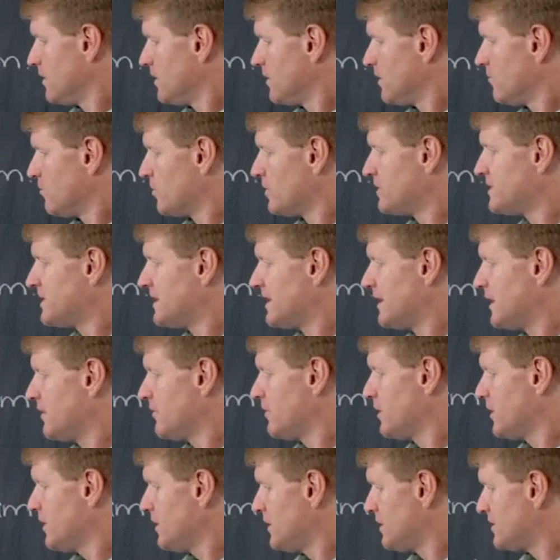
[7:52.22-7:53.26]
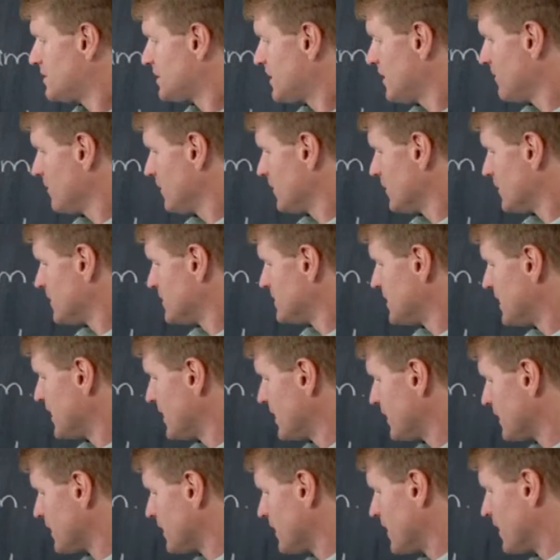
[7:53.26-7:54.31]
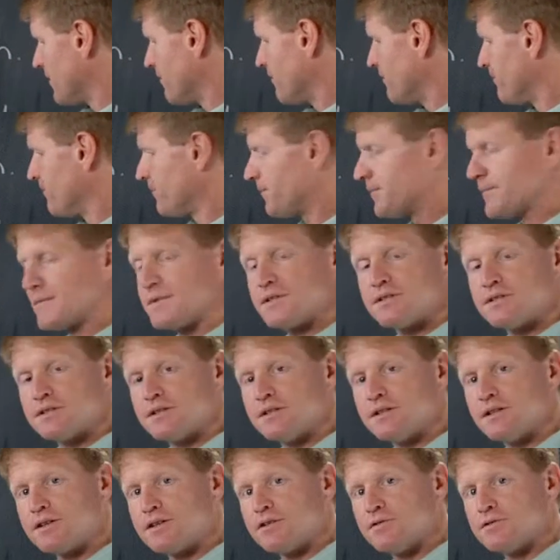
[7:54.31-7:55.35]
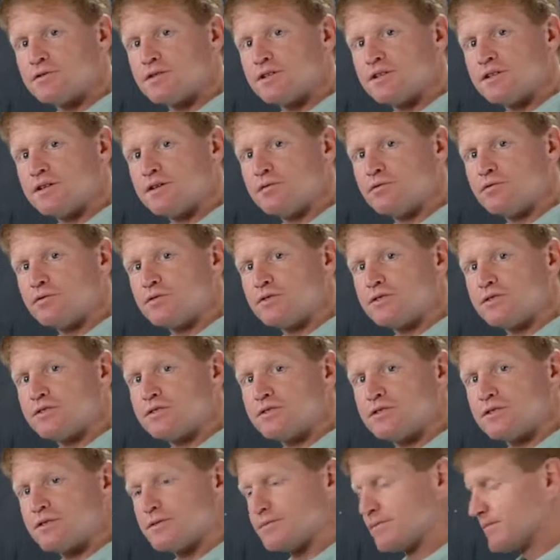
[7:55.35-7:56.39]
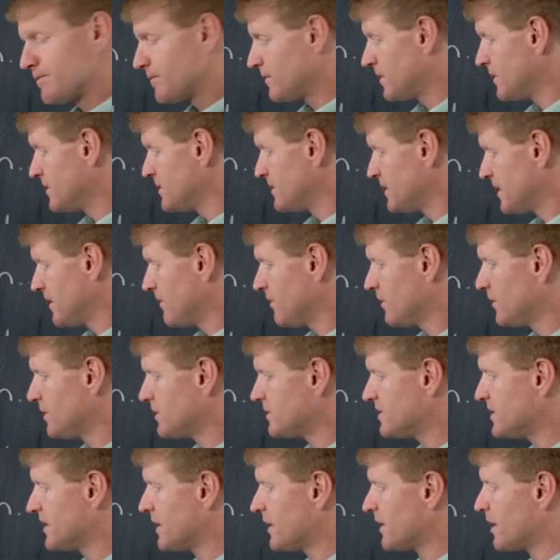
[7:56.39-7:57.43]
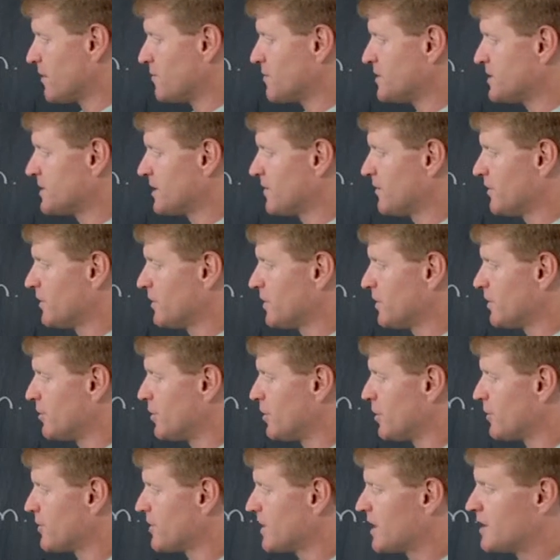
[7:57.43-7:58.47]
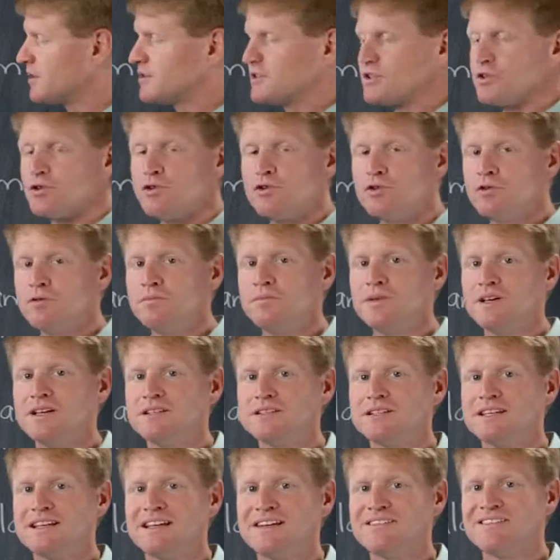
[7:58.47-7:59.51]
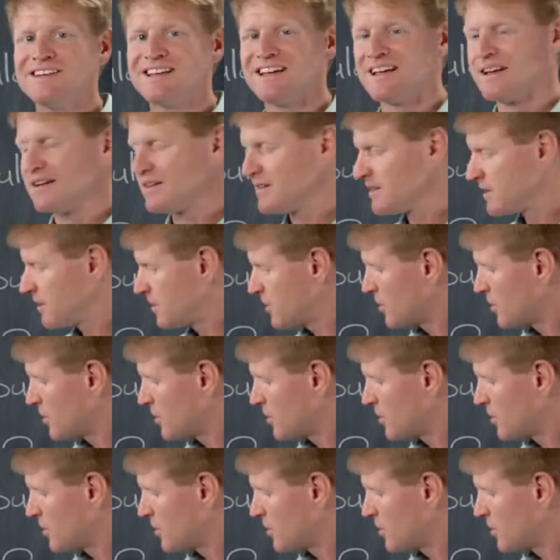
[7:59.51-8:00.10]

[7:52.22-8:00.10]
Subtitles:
What's he giving? He's giving the terram. See, accusativus. He's giving the terram. He's giving the earth. And to whom is he giving it?